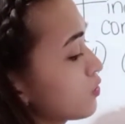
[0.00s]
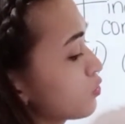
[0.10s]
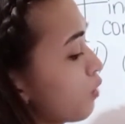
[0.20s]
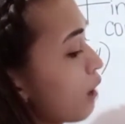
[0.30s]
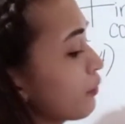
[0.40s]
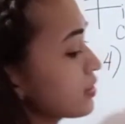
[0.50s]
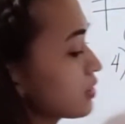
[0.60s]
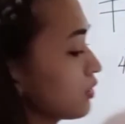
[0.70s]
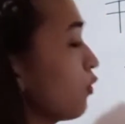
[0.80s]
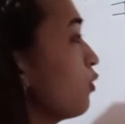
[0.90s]
So our
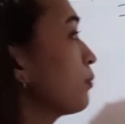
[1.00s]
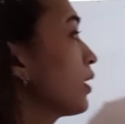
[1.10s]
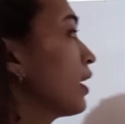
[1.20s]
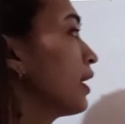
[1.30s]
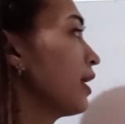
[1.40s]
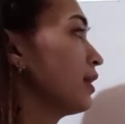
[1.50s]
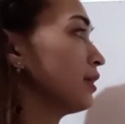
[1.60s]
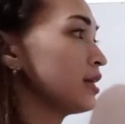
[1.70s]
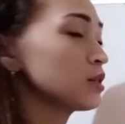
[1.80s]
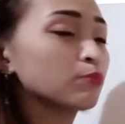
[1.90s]
slope in
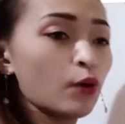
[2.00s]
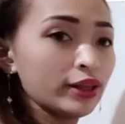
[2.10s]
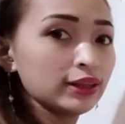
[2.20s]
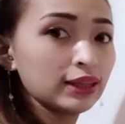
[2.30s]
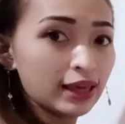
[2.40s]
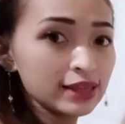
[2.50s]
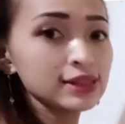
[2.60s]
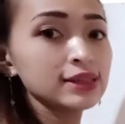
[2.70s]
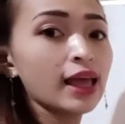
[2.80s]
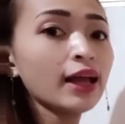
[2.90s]
this point is
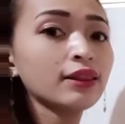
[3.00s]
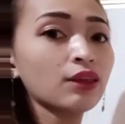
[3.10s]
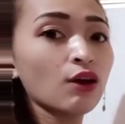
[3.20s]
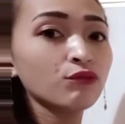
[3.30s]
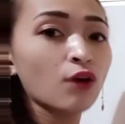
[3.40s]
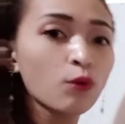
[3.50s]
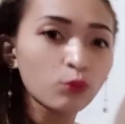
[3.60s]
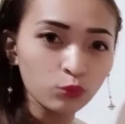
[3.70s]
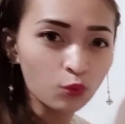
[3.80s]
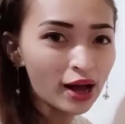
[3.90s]
negative
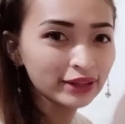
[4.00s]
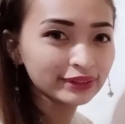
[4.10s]
1.